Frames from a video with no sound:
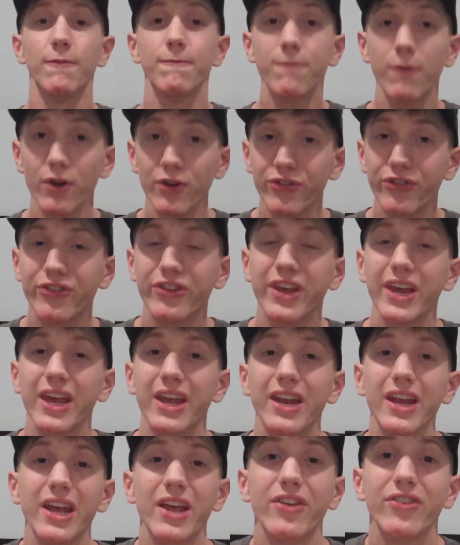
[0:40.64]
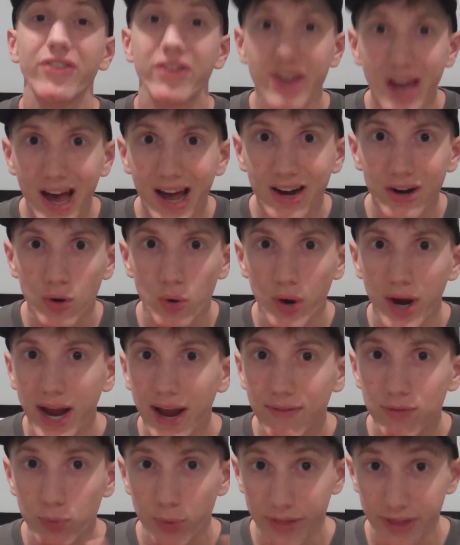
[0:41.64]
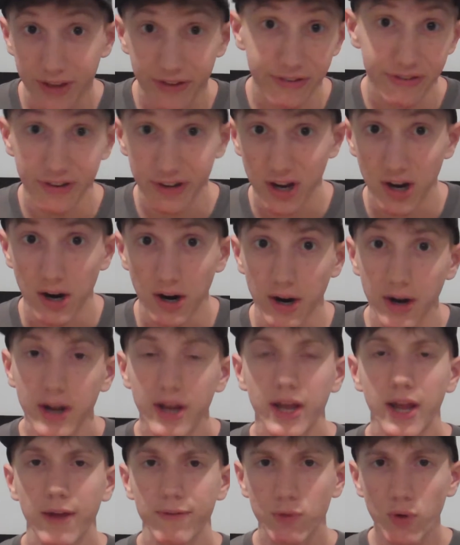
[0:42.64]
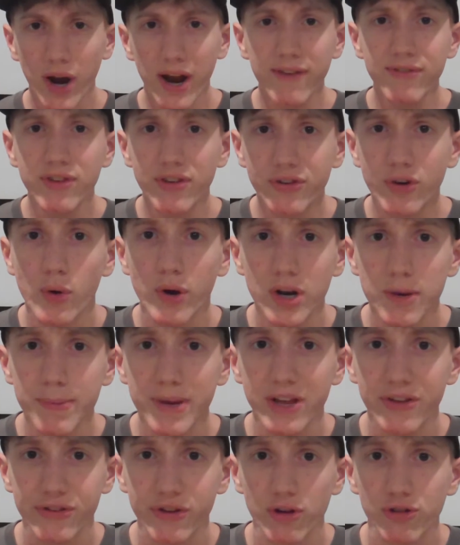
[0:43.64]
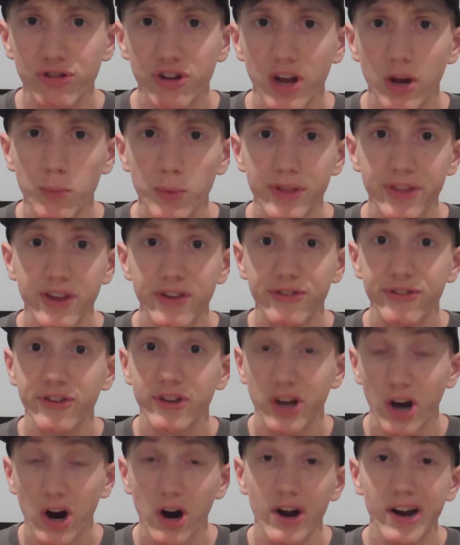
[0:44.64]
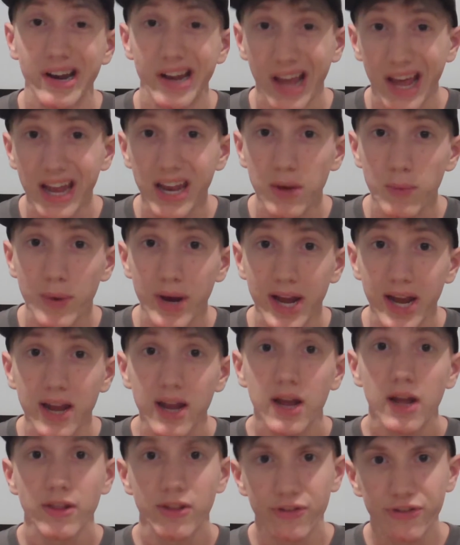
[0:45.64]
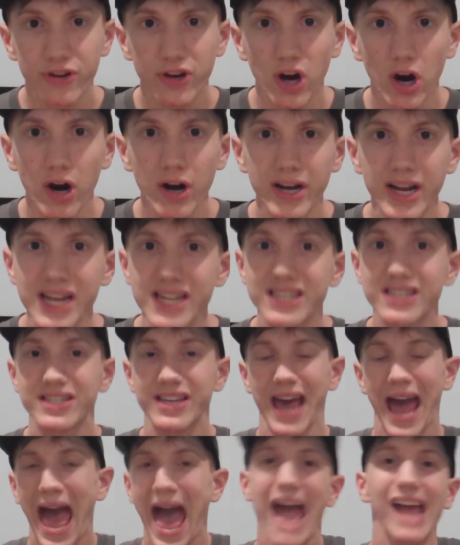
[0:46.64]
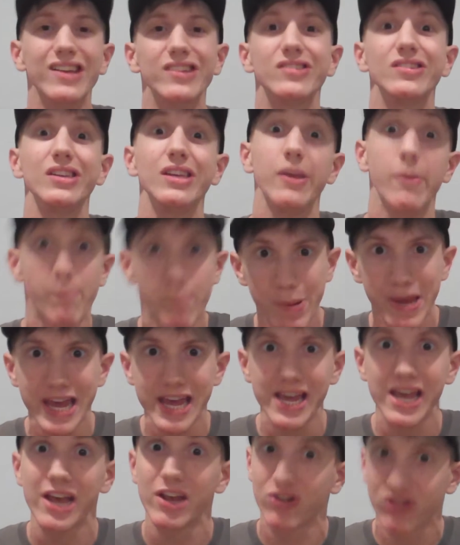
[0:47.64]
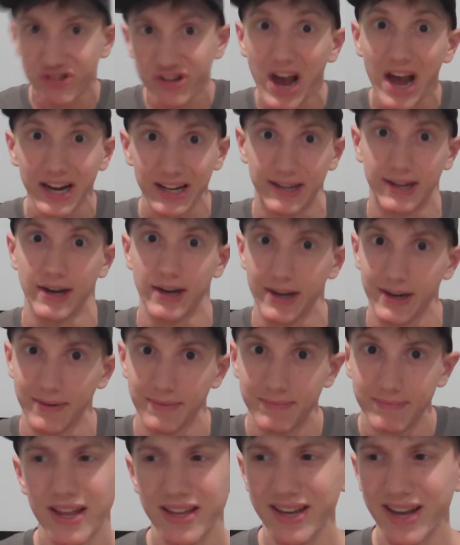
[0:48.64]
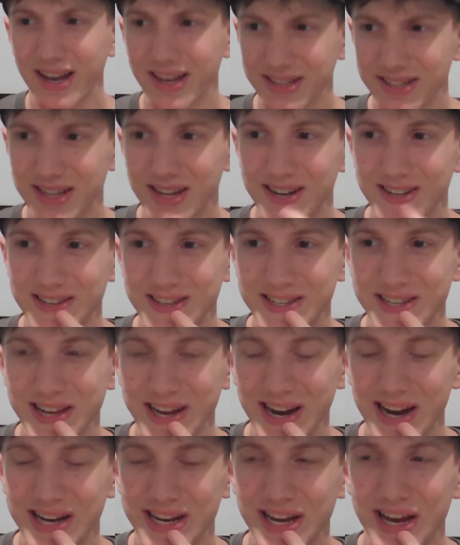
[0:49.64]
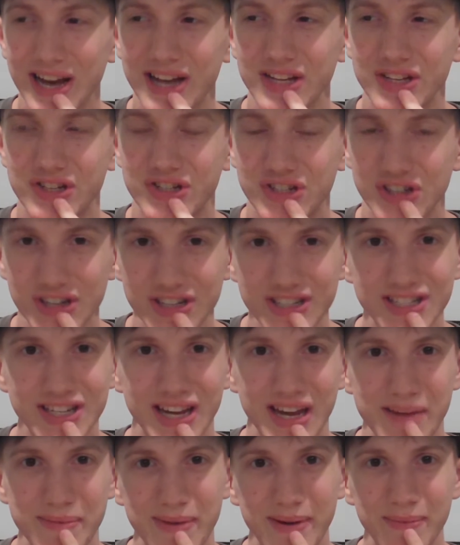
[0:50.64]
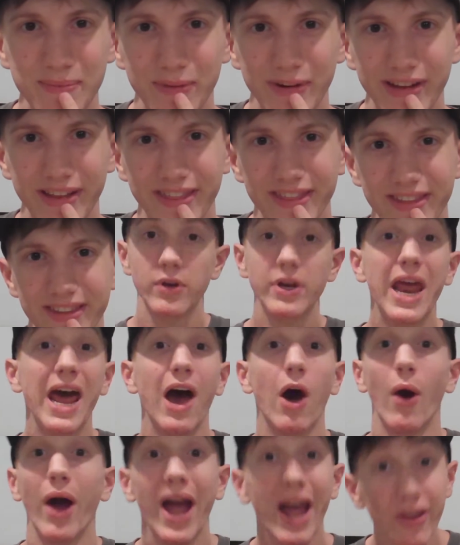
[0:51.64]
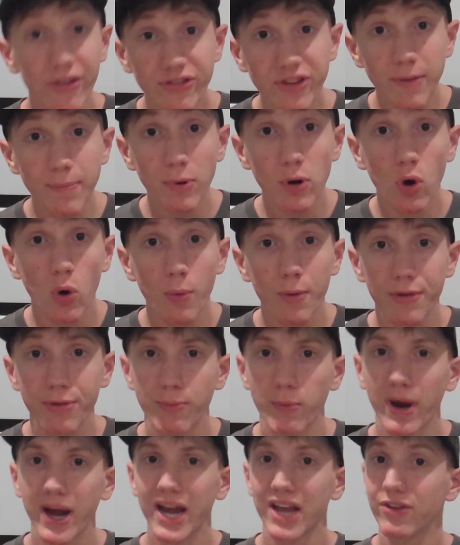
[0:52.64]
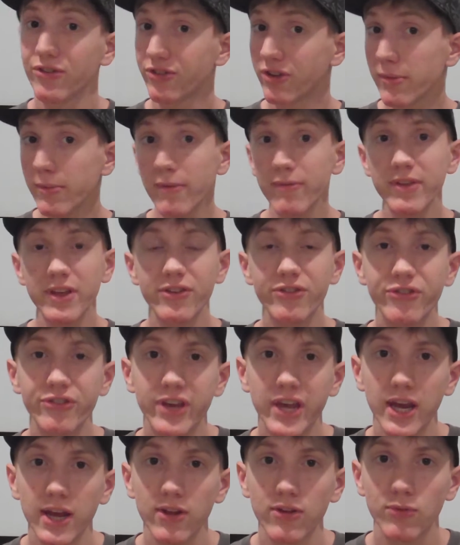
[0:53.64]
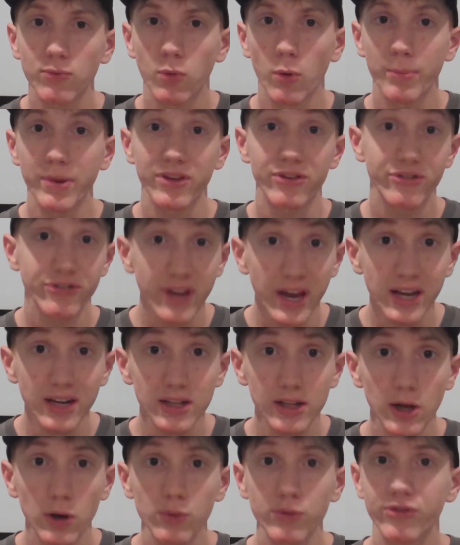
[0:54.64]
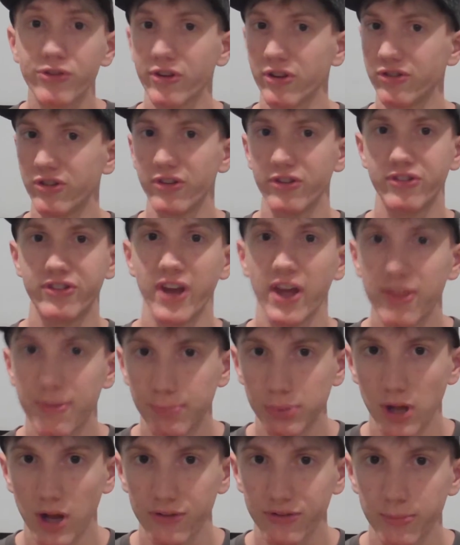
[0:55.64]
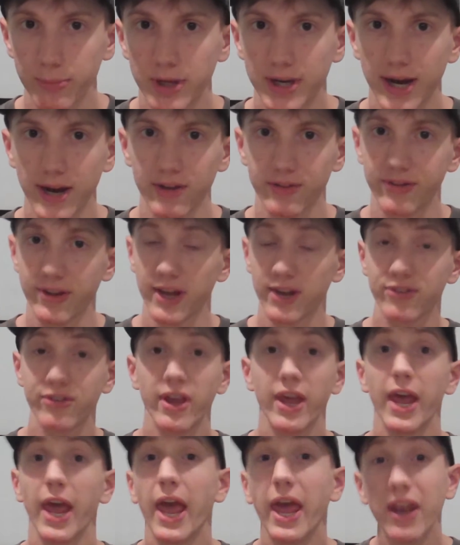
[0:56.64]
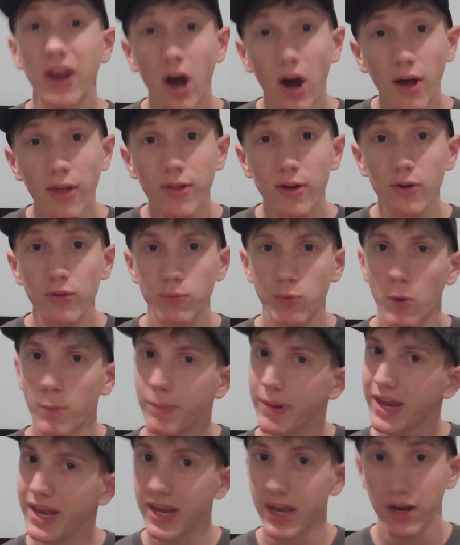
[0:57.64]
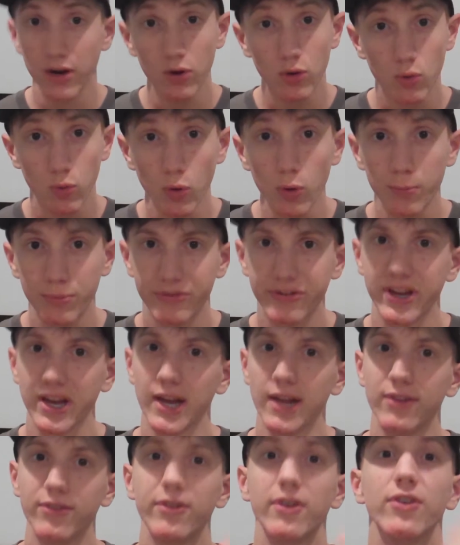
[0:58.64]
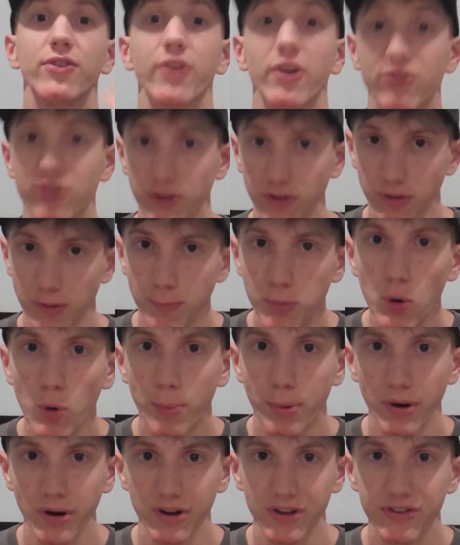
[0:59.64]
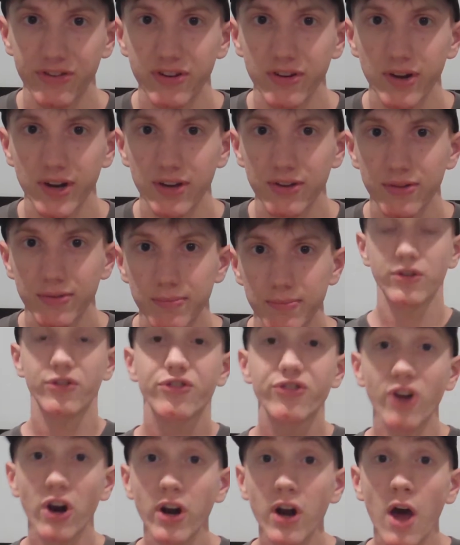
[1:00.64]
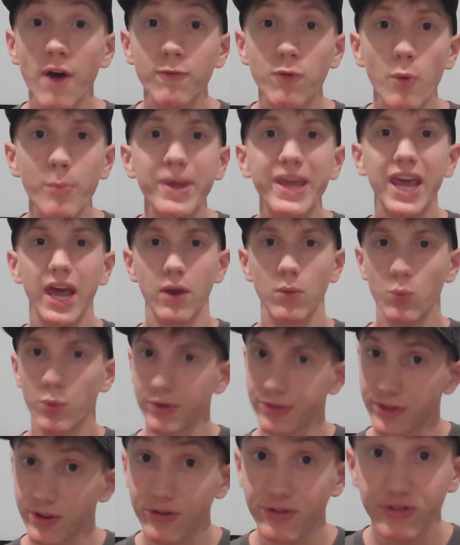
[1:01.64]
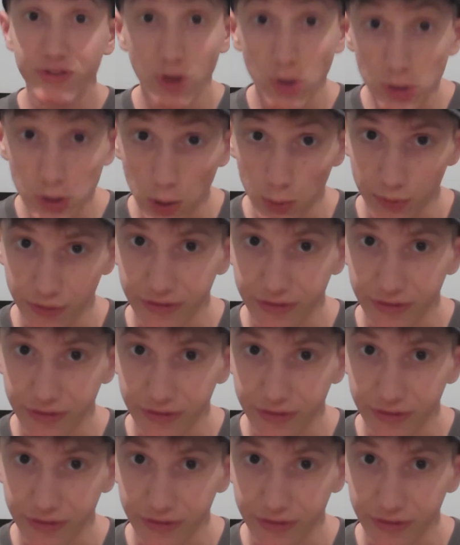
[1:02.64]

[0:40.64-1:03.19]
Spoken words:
the first skin is not Graves with his cigar. If Graves is going to be associated with his cigar in any way, the cigar needs to actually be his shotgun. And yes, that is a skin idea I just came up with. Now, as typical with Riot, some of these skins will be standalone, such as Death Blossom Kha'Zix, and others will be in group skins, such as the Pool Party series. To start off, we'll begin with the solo